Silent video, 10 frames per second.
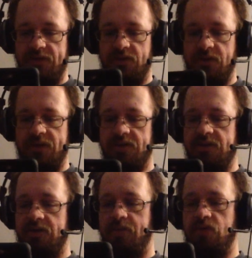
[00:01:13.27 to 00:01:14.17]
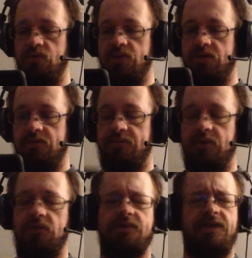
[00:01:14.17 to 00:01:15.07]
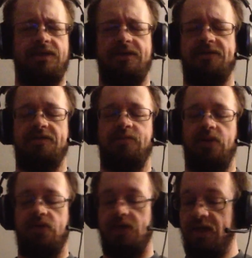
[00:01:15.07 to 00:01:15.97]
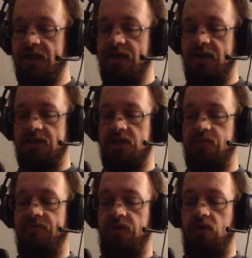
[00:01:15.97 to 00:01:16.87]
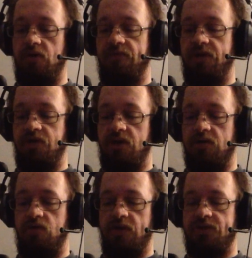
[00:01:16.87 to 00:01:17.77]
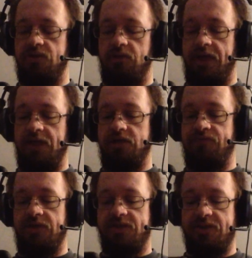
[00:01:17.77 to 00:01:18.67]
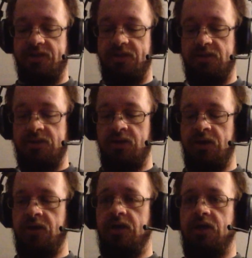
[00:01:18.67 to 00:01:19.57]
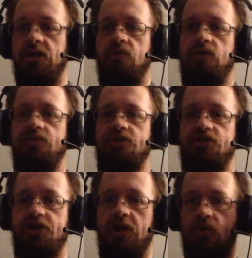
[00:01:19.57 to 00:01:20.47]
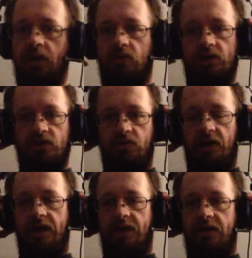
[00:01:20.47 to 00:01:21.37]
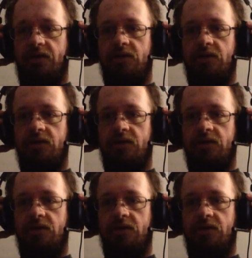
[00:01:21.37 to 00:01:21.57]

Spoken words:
So this is about this is a review of the Dark Crystal Age of Resistance, which was a show that was created